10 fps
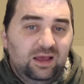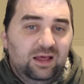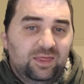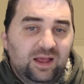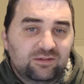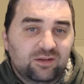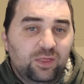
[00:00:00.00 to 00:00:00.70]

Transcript: That's